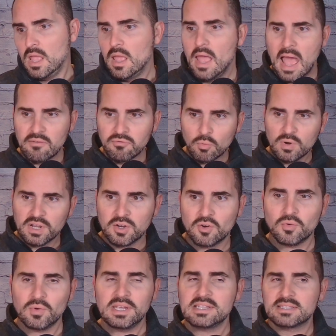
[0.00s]
Everyone
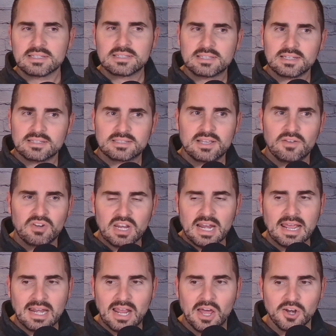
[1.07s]
agrees the
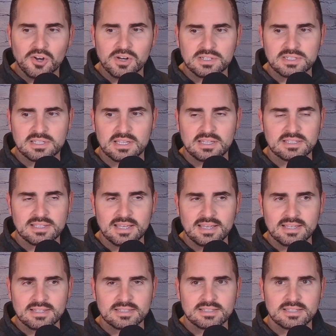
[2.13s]
7900
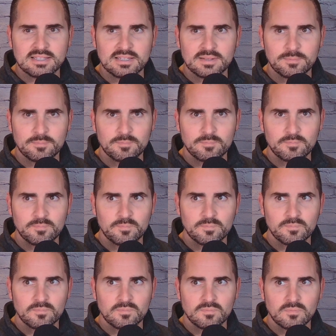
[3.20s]
is
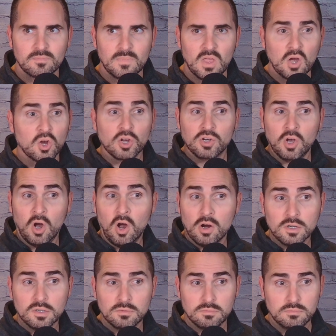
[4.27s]
a good card.
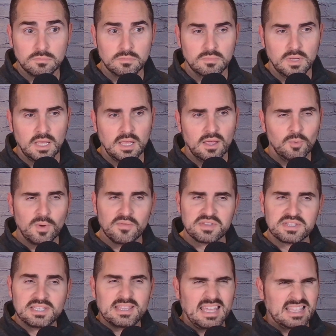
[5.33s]
We haven't
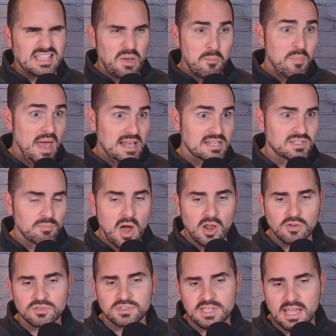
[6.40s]
seen like the best
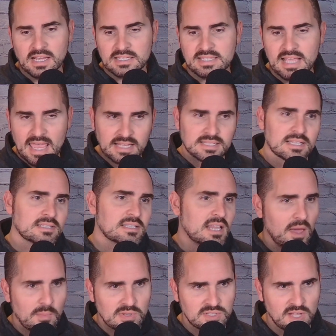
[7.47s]
models yet because Asus and
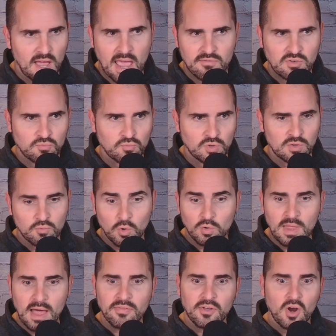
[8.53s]
MSI haven't really rolled
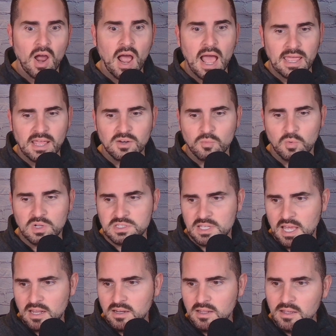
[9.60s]
out their high-end ones yet.